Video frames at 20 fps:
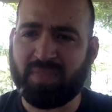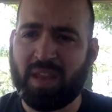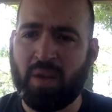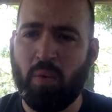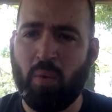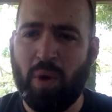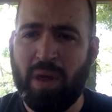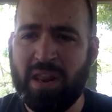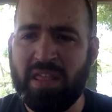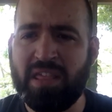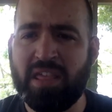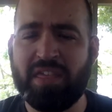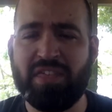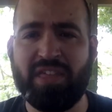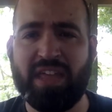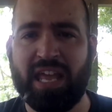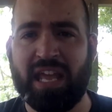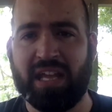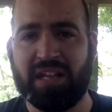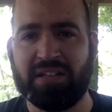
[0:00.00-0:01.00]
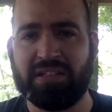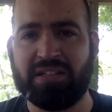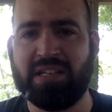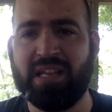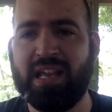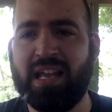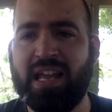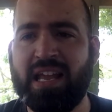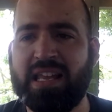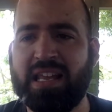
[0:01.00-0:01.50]
One of the things
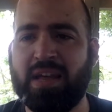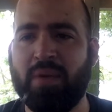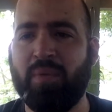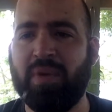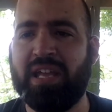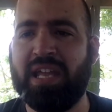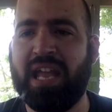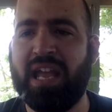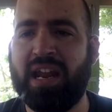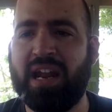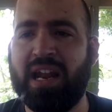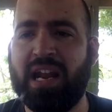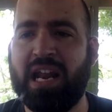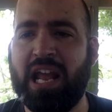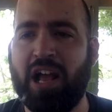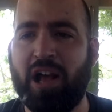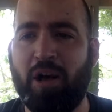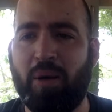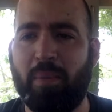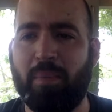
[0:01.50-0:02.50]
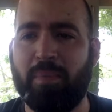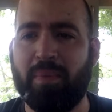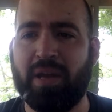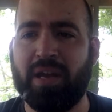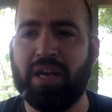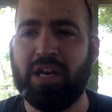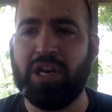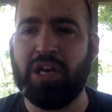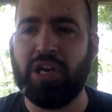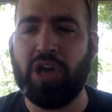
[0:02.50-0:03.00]
that we cannot help
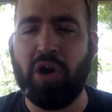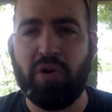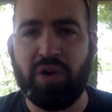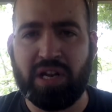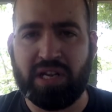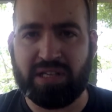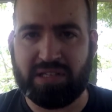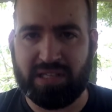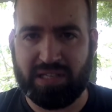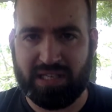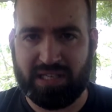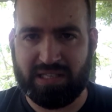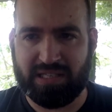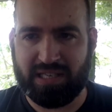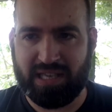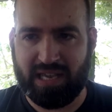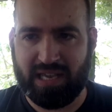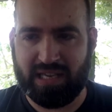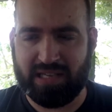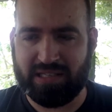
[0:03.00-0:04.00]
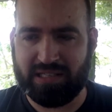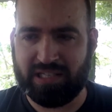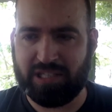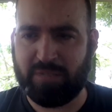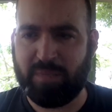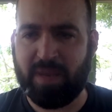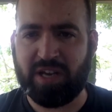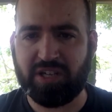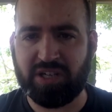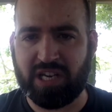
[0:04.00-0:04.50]
but notice in these days,
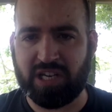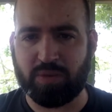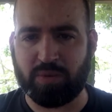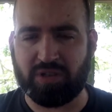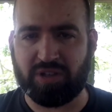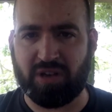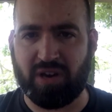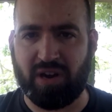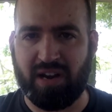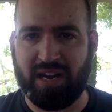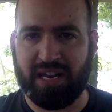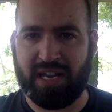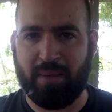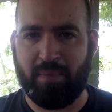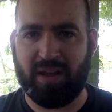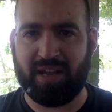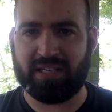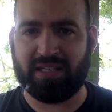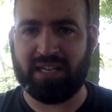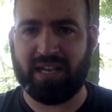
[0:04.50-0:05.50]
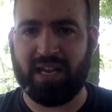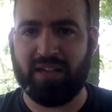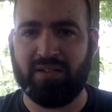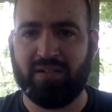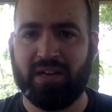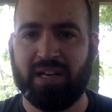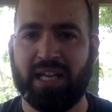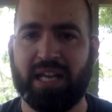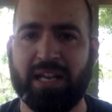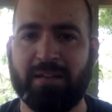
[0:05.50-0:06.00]
especially as we're starting to get back
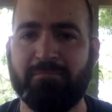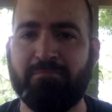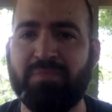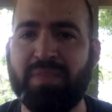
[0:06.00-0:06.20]
together again,